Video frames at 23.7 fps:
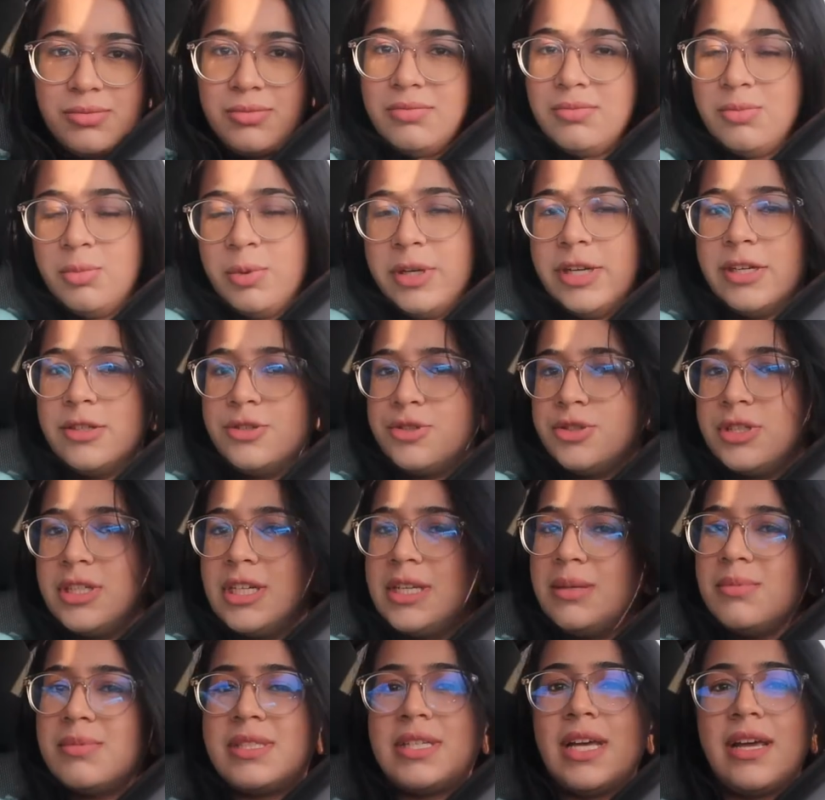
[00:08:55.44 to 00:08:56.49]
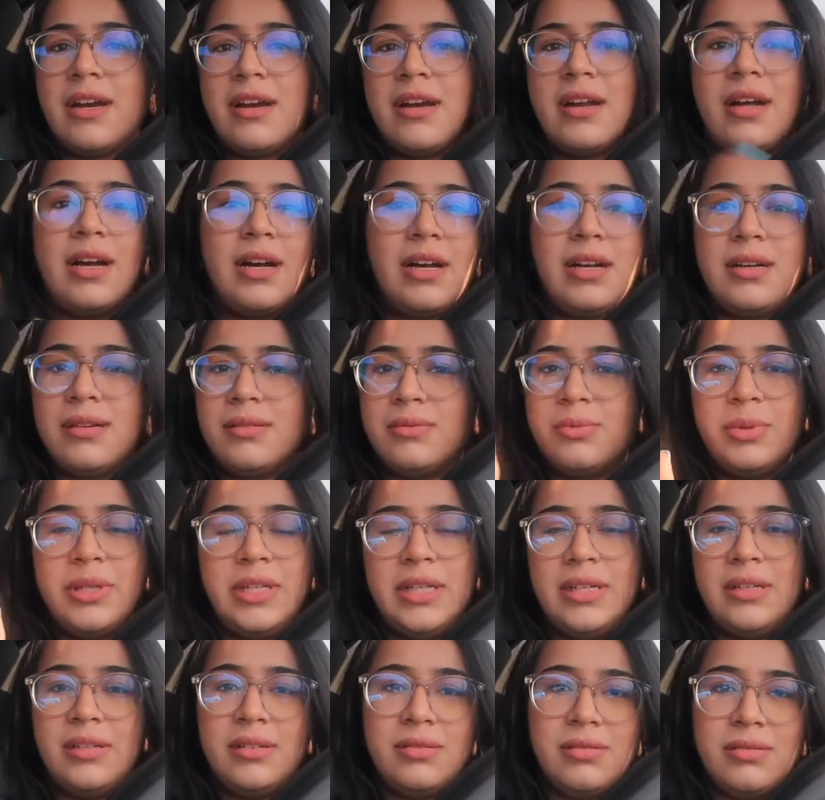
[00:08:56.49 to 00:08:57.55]
weird dreams da da da
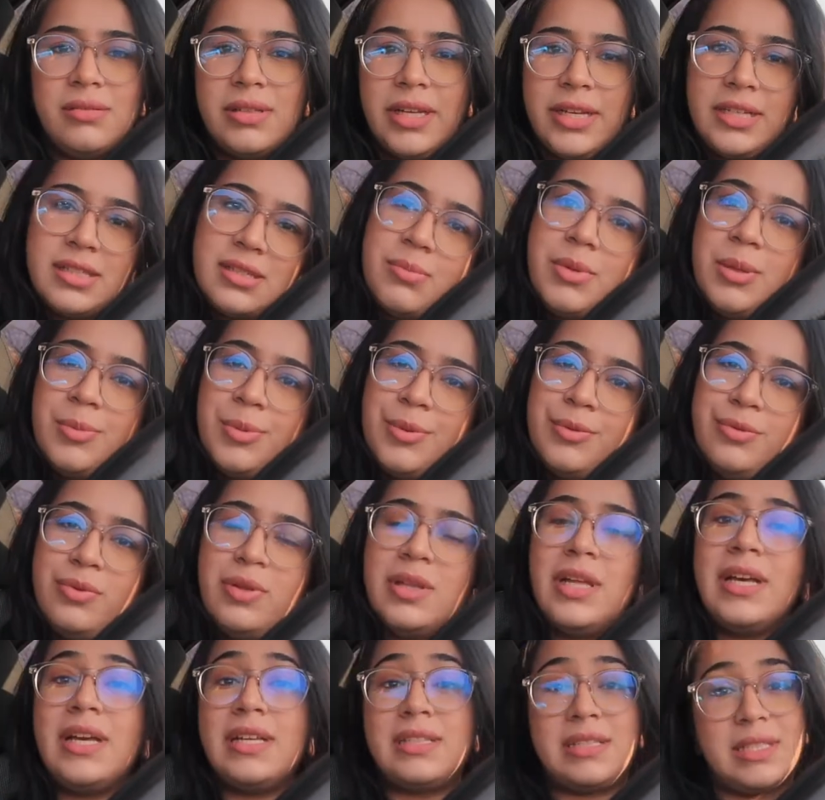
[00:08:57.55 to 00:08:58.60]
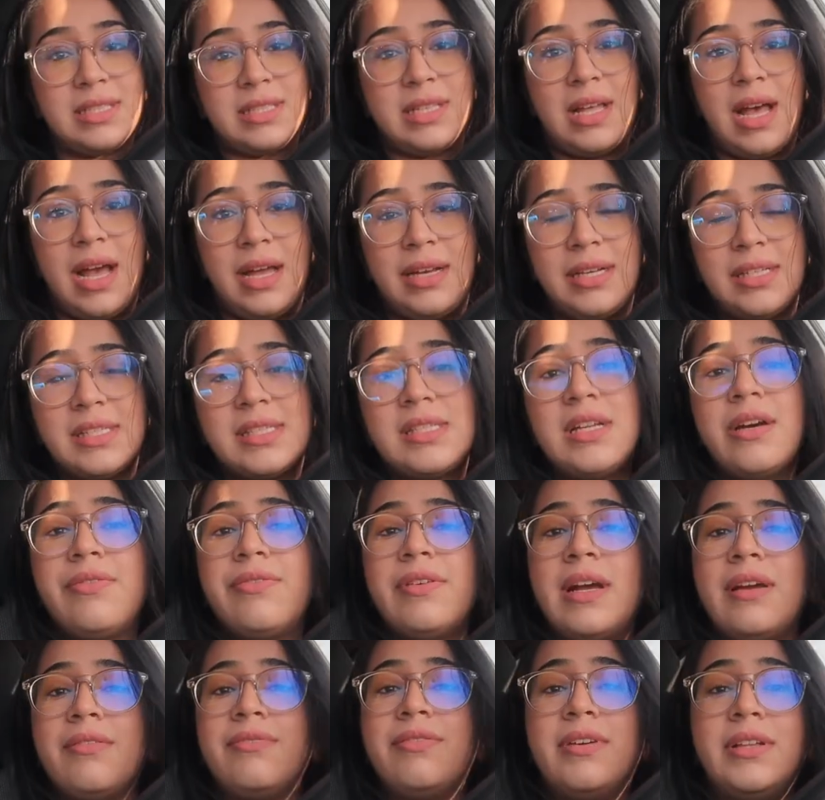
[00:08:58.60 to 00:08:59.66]
we like some people feel like it's a sign and stuff
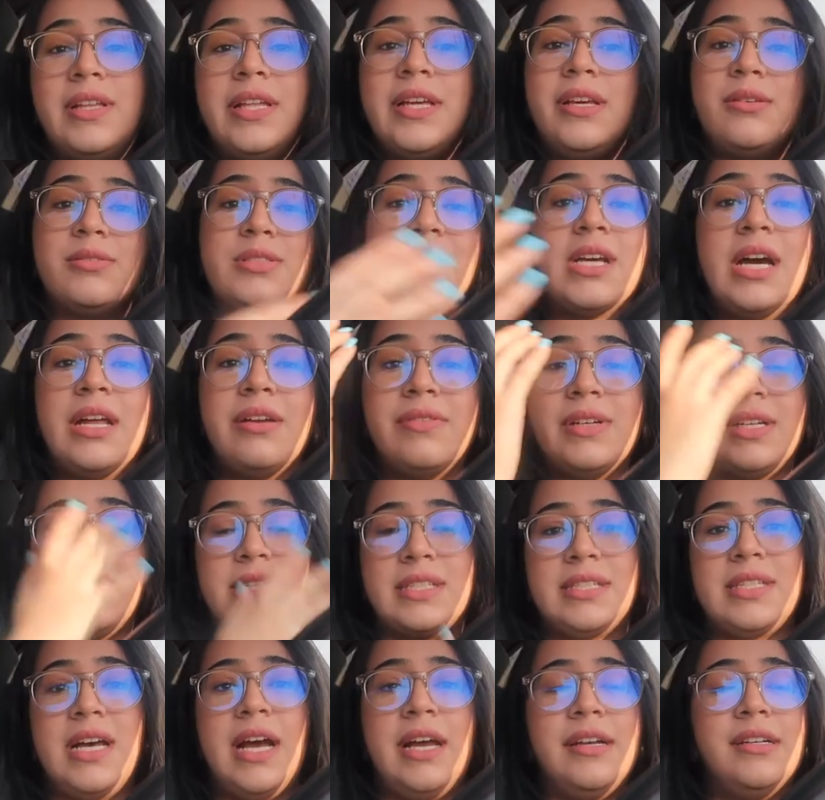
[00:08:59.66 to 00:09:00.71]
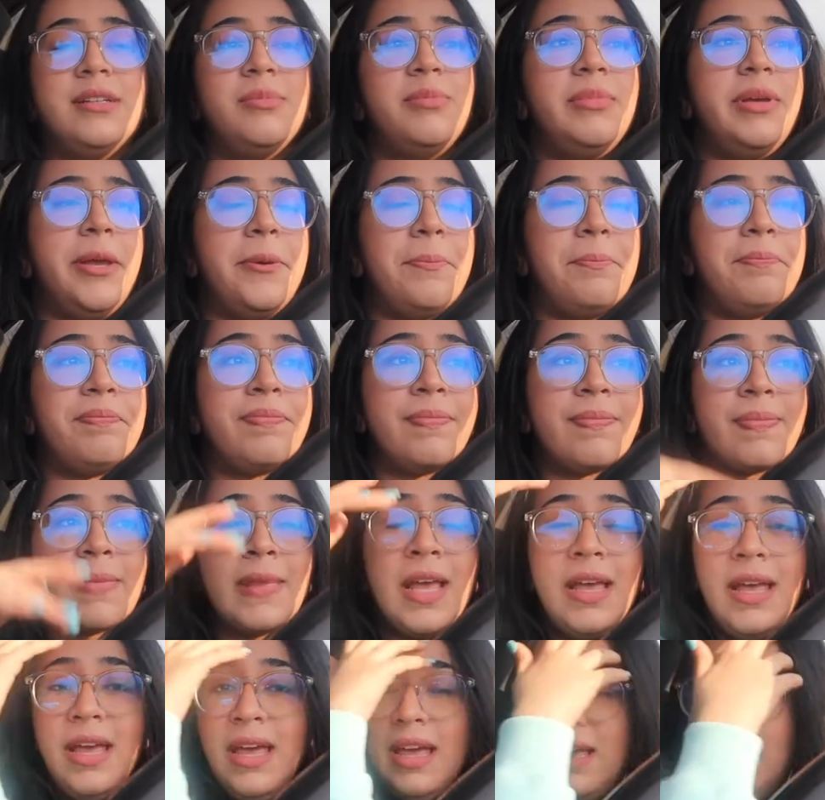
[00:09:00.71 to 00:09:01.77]
and I felt like it was kind of like a sign to me
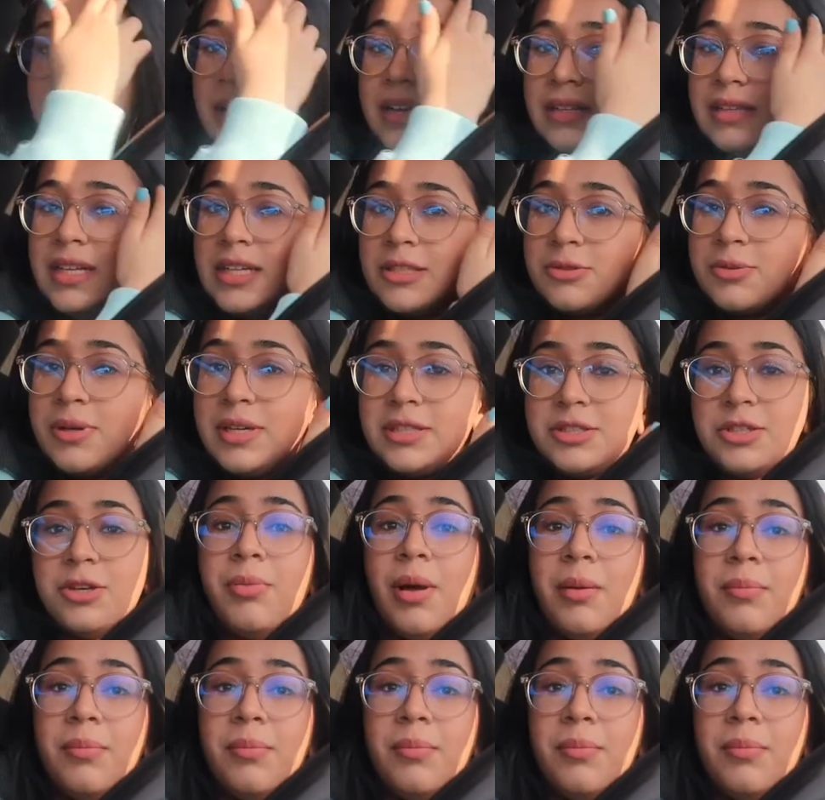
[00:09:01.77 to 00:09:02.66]
and that's why I told my